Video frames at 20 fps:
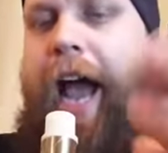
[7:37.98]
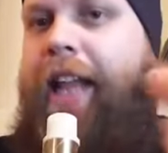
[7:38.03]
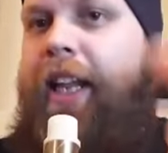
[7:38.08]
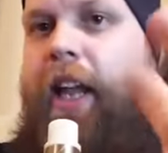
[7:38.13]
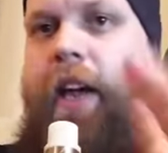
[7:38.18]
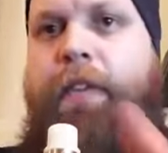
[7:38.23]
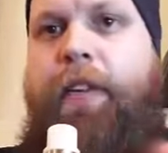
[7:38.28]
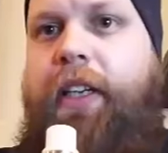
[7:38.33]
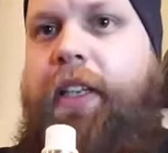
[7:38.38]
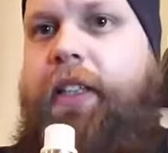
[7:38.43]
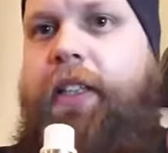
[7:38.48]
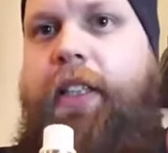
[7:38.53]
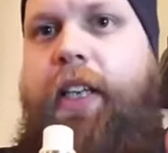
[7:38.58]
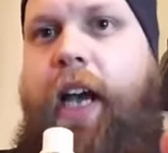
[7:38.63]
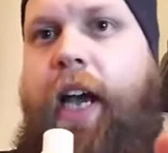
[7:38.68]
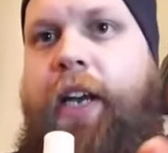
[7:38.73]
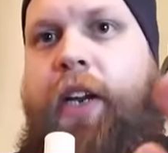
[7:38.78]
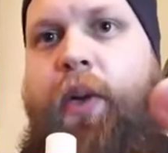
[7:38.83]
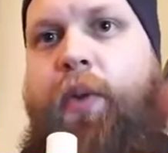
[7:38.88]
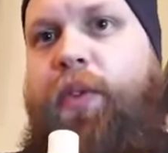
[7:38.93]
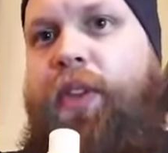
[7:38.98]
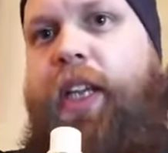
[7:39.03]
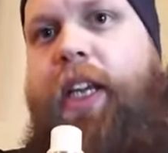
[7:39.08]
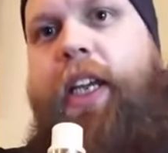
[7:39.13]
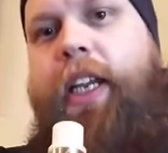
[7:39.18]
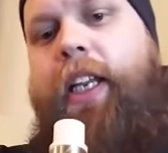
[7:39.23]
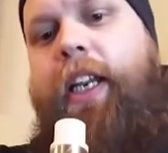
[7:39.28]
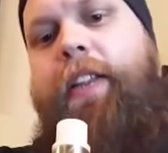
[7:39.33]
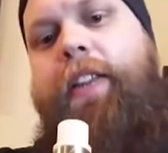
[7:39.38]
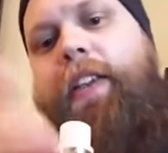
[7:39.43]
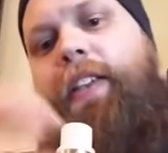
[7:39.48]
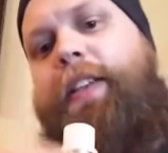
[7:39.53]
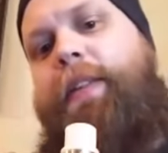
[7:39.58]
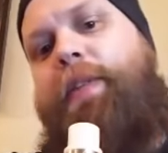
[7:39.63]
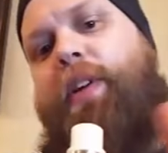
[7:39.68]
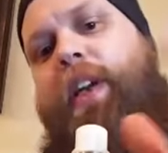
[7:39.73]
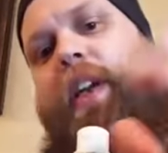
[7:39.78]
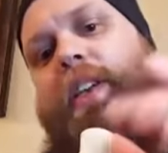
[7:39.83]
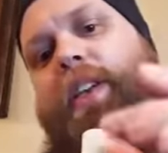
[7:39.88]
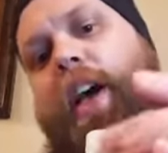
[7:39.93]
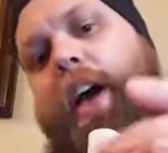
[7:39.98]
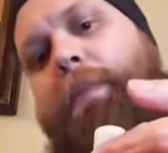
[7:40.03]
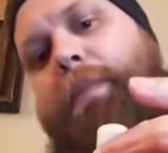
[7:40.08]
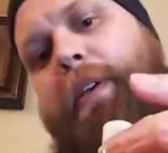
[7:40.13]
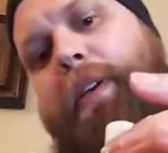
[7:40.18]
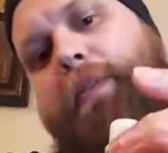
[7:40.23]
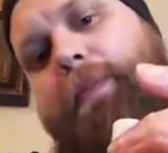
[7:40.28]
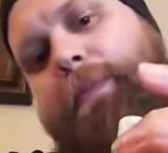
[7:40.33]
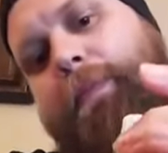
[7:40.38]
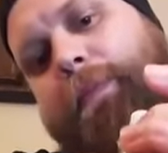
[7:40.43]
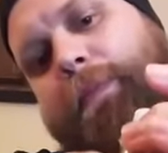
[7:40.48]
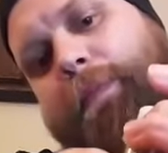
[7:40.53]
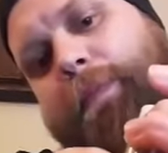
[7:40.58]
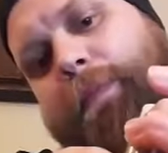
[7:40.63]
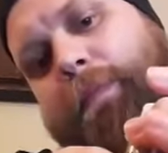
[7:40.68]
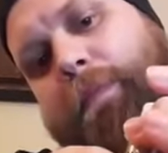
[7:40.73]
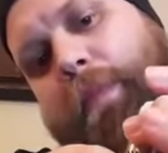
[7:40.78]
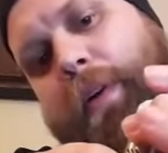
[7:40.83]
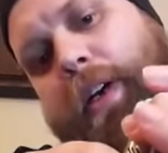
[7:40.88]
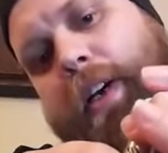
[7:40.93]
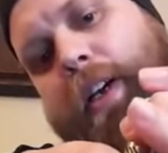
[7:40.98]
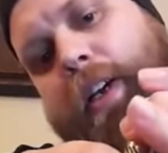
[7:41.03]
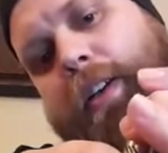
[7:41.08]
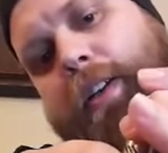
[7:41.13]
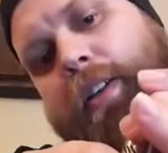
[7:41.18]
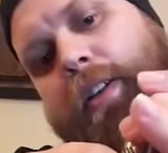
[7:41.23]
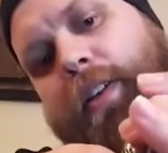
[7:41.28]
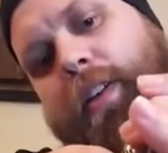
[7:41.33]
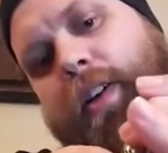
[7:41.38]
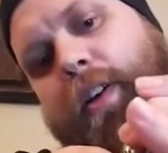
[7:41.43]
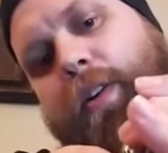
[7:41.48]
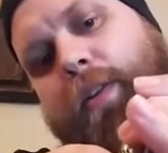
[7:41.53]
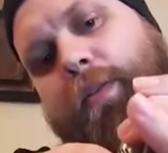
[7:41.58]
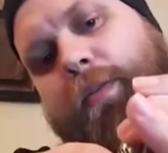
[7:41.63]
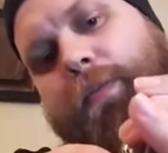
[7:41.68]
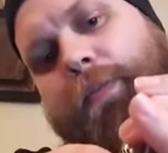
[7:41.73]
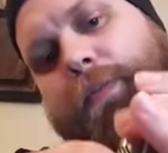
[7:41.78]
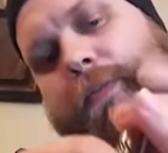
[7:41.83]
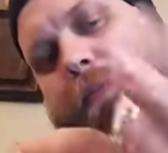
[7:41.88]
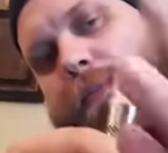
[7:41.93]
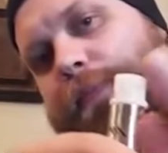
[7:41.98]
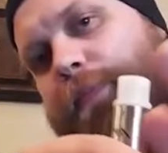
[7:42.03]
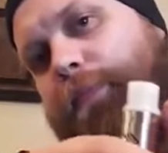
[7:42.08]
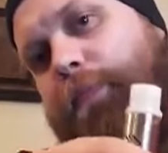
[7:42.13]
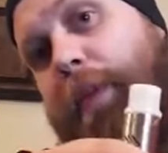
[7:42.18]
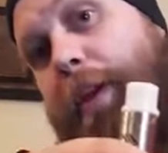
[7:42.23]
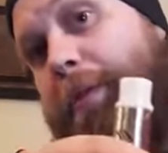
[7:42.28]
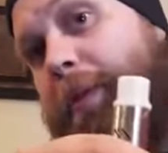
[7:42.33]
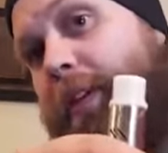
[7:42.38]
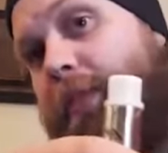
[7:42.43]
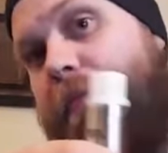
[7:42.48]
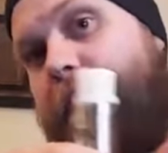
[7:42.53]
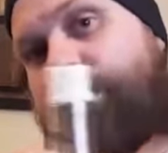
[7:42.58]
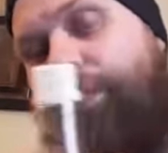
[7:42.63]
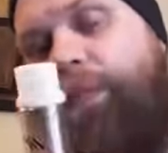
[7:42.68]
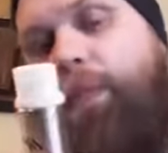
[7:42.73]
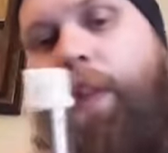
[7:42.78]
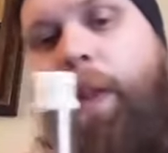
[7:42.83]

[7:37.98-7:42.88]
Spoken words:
I love it. I don't think anything's ever going to top it. But, you know, maybe.